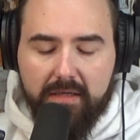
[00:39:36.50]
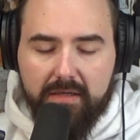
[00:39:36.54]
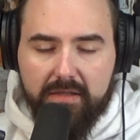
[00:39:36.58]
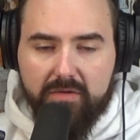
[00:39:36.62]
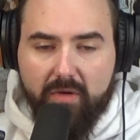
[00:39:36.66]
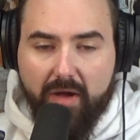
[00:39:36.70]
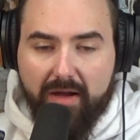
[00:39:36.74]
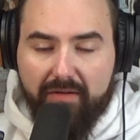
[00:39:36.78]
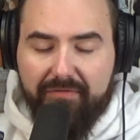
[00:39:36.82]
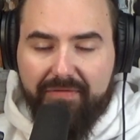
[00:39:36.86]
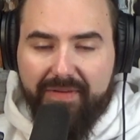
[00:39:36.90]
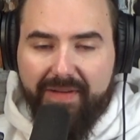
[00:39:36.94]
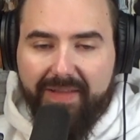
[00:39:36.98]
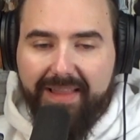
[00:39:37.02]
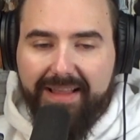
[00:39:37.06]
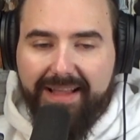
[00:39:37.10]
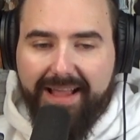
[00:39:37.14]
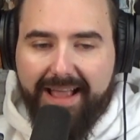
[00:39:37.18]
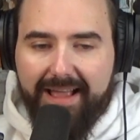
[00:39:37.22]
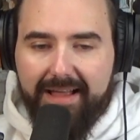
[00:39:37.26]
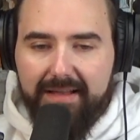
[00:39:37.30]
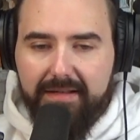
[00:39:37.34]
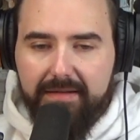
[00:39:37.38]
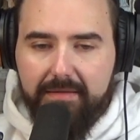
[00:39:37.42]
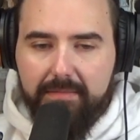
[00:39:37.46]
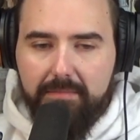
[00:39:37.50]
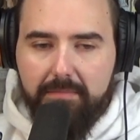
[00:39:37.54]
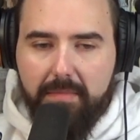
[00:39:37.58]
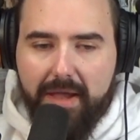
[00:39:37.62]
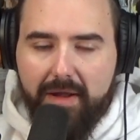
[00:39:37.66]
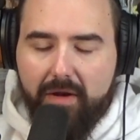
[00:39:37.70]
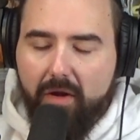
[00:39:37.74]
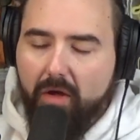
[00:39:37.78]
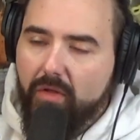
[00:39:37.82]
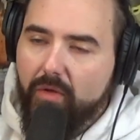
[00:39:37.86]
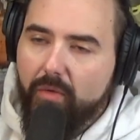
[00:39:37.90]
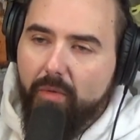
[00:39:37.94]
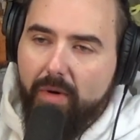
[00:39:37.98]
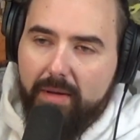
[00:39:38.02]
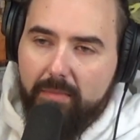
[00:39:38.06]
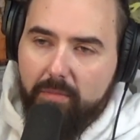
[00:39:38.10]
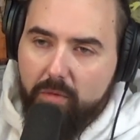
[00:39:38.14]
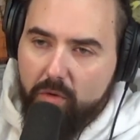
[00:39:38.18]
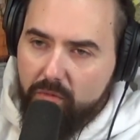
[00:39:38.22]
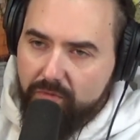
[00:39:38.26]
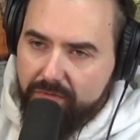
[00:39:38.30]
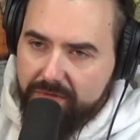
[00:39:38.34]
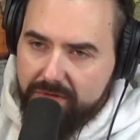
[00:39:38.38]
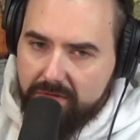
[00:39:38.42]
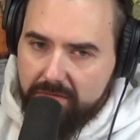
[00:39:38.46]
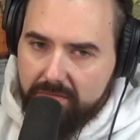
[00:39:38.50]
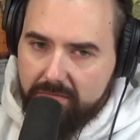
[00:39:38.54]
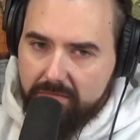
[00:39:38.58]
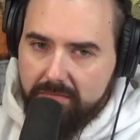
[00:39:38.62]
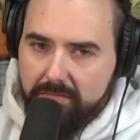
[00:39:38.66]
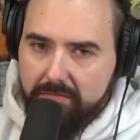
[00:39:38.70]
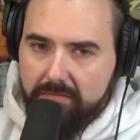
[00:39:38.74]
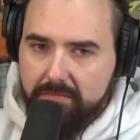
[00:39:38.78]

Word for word: So I felt like I had made all the right moves.